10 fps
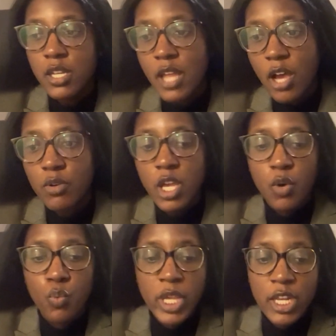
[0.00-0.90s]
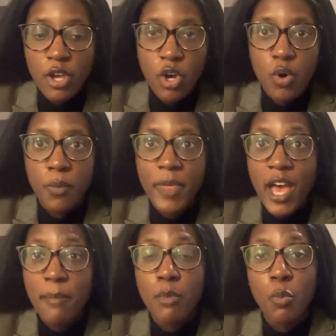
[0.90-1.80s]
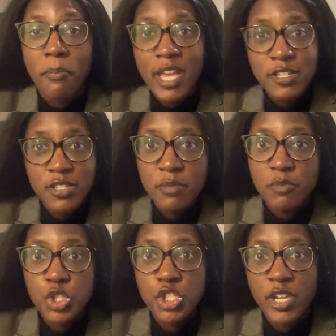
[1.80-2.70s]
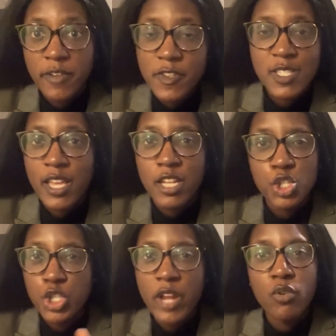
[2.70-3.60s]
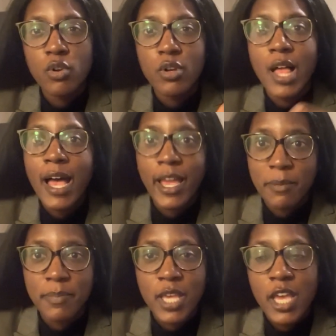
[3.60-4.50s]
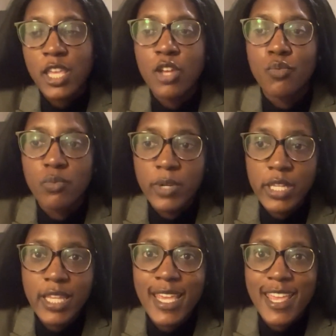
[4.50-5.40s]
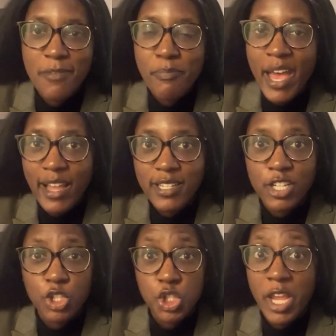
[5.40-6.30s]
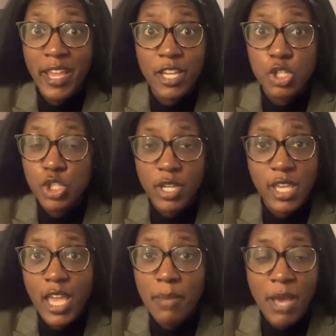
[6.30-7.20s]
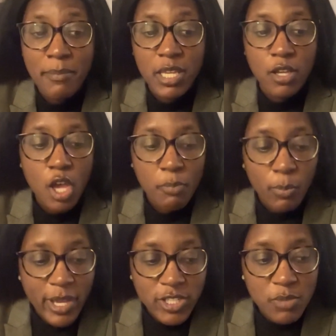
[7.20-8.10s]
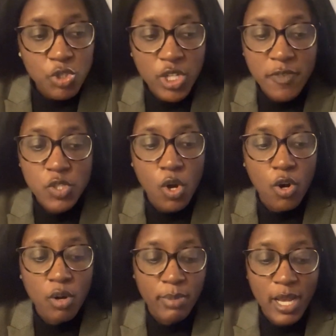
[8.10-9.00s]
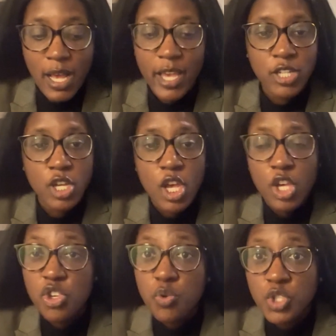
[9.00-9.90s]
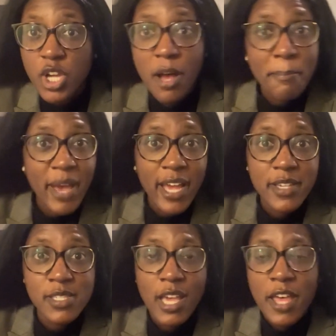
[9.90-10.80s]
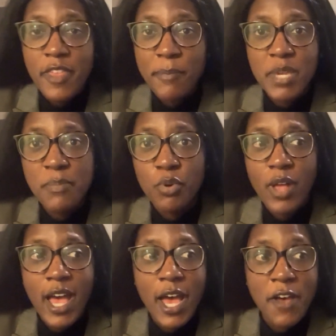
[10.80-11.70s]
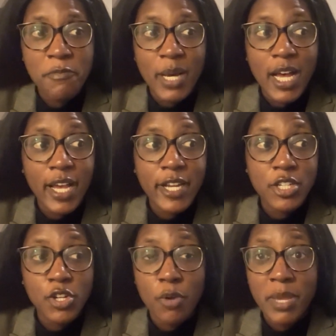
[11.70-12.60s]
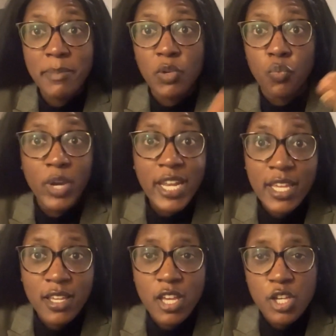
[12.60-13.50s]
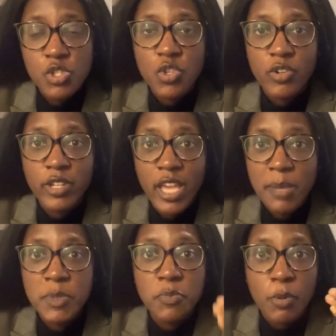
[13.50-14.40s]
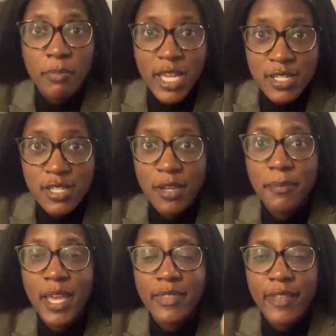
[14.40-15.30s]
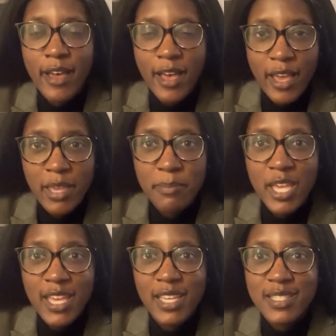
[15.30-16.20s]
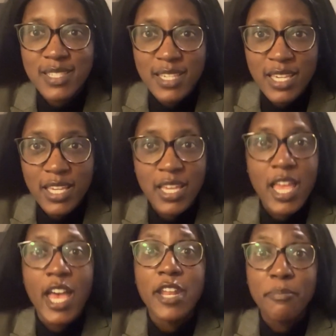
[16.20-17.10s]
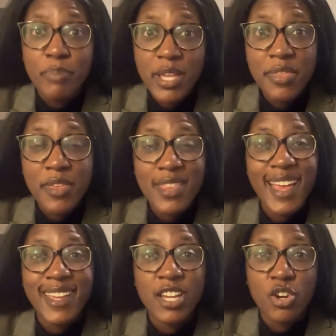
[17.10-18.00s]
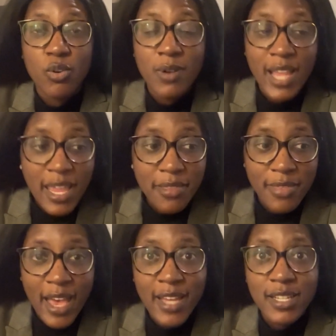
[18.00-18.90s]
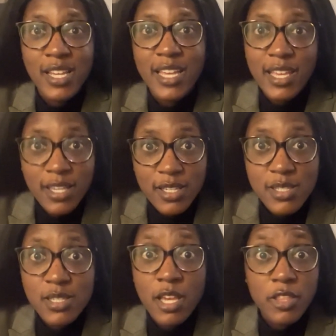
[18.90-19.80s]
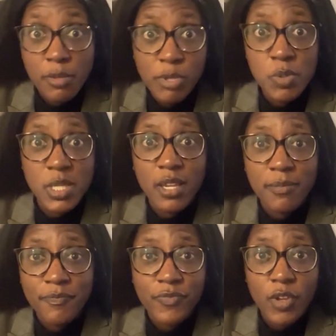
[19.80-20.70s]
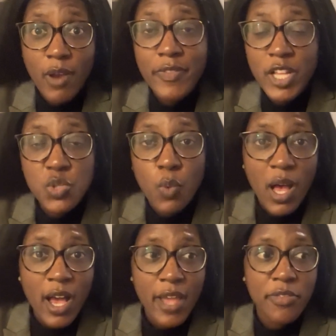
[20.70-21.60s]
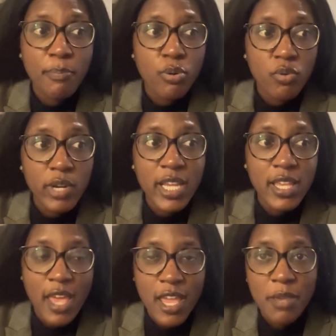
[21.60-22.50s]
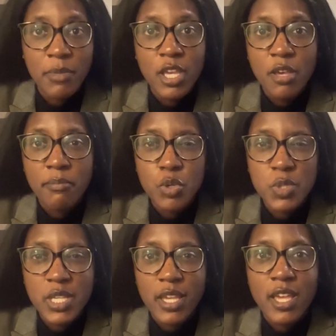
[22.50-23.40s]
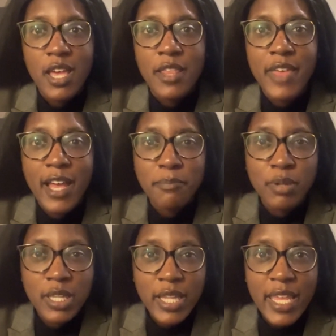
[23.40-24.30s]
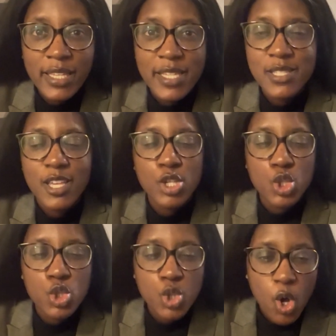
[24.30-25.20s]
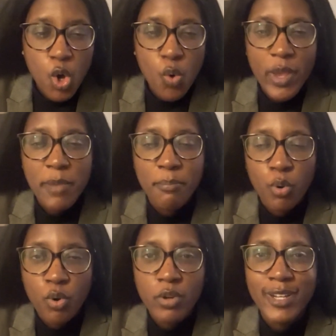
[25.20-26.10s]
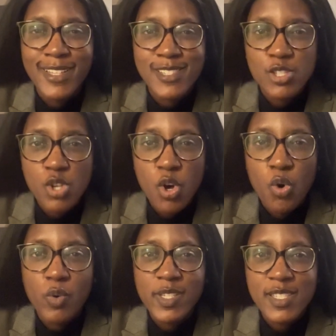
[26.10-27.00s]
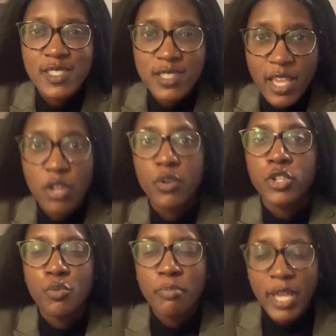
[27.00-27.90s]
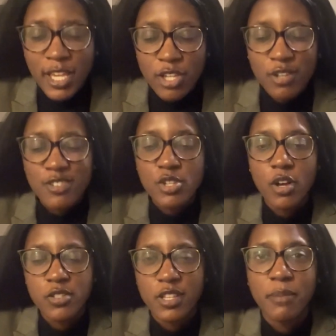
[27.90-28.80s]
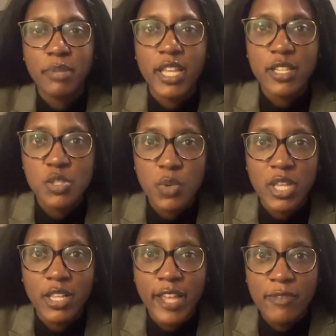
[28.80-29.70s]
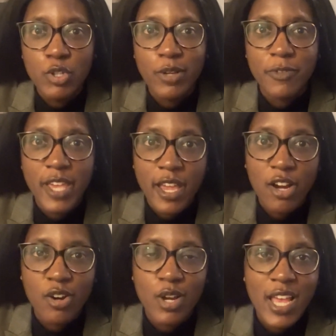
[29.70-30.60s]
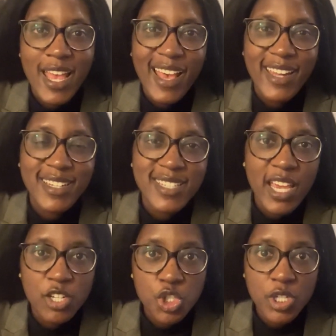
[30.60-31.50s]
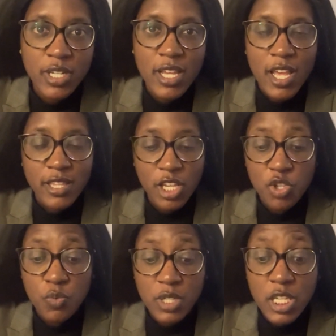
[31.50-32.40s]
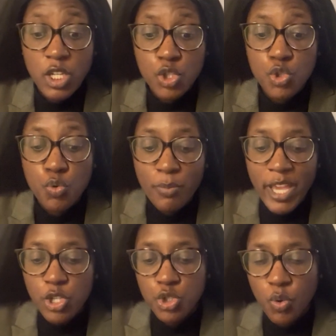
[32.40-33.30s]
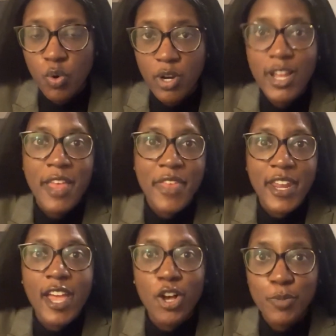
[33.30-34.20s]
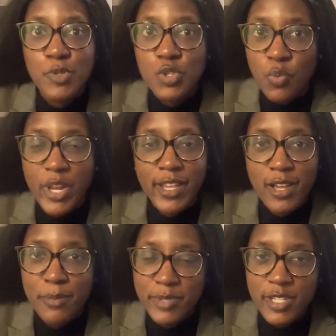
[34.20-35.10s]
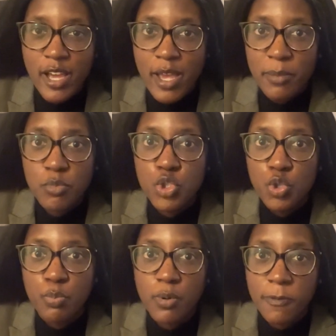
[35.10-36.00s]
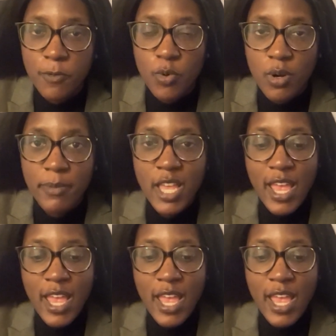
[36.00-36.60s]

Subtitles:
Now, we know that momentum shifts and in general hype can really impact and change a game. I mean, momentum shifts are behind huge comebacks that people have, behind, maybe winning certain games. Momentum and the hype is key. And a big thing that can create that is the music, right? That's why the pre-game music, that playlist is so important and so sacred. You pick your songs on that playlist with a level of care and attention that you need to make sure that it helps you when it comes time to perform.